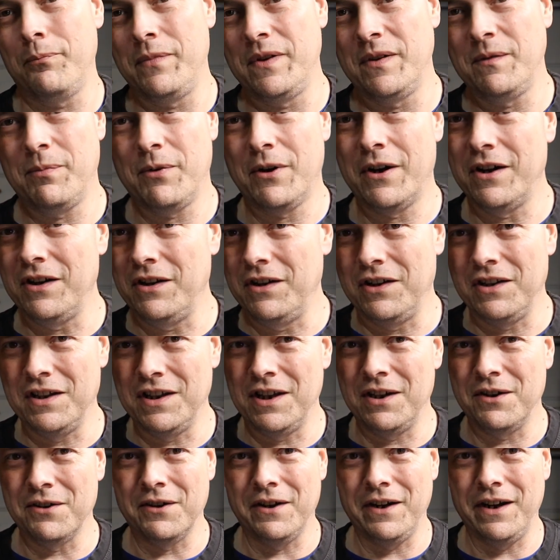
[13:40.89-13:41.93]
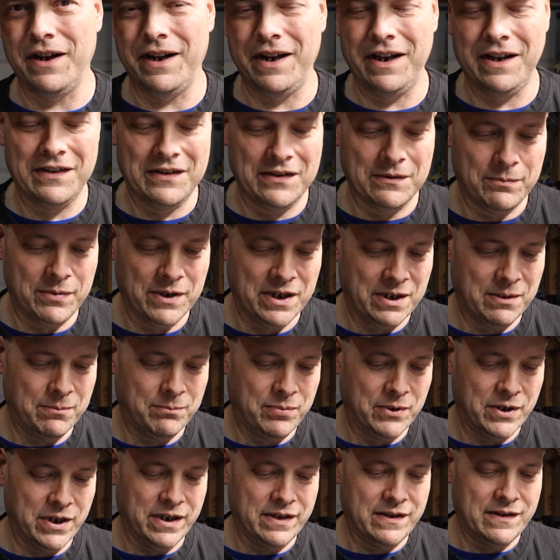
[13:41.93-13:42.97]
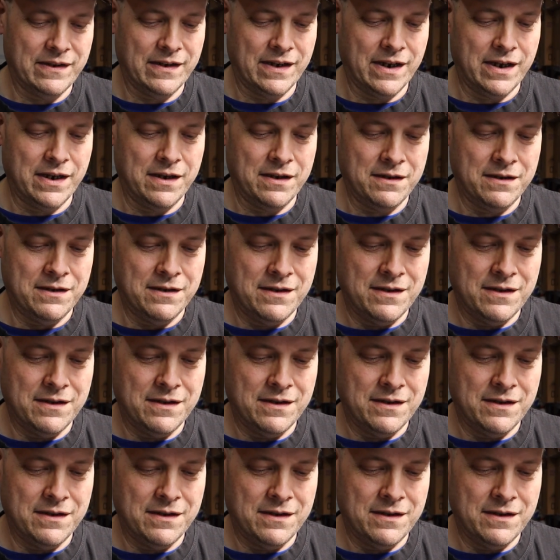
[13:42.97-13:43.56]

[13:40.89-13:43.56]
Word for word: It's probably a little longer than it needs to be, but I